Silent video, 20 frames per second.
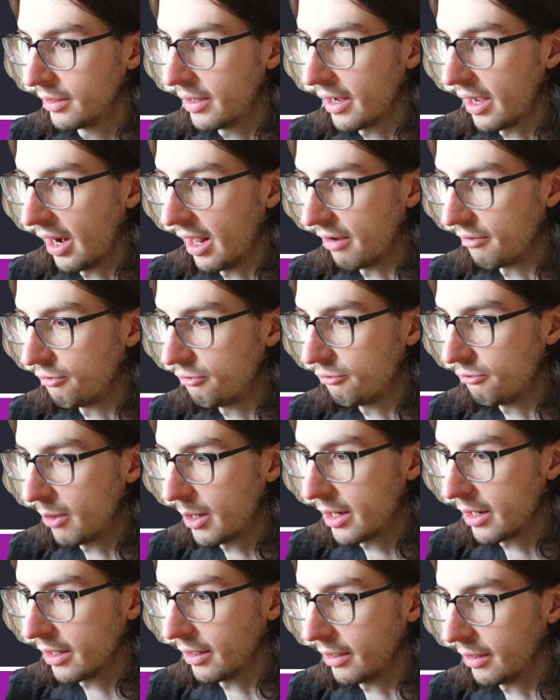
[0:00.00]
and I
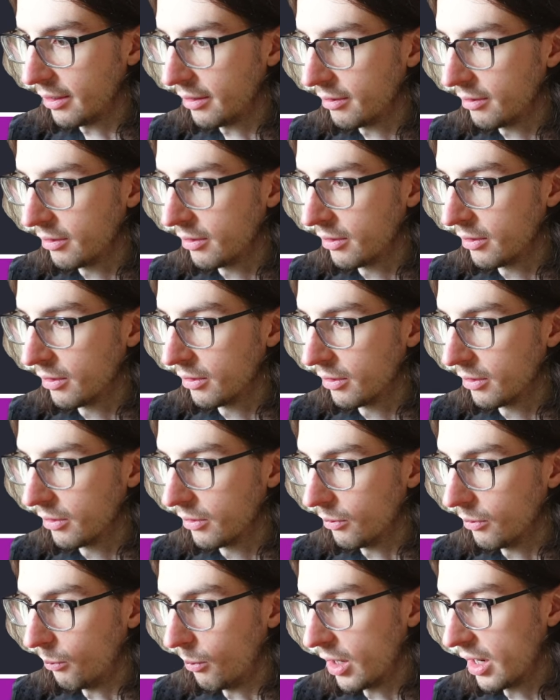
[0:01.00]
find
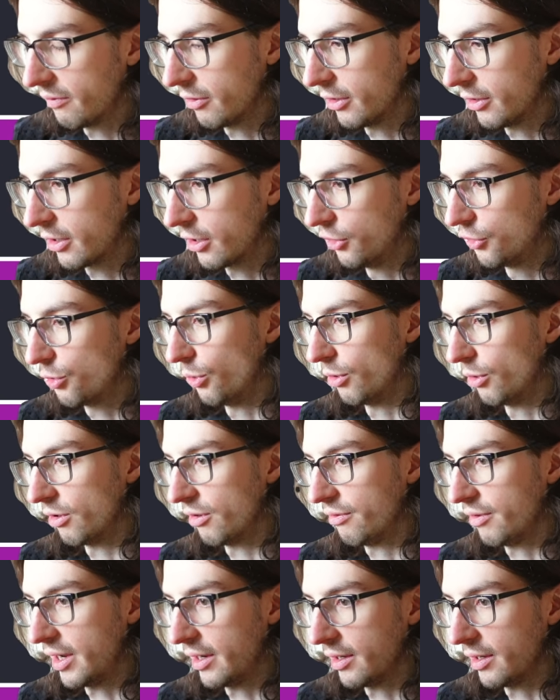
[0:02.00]
whatever the controller
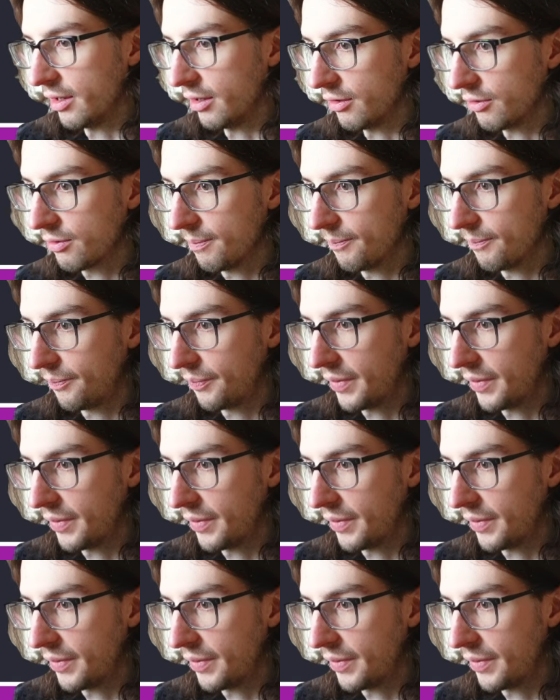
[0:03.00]
event is,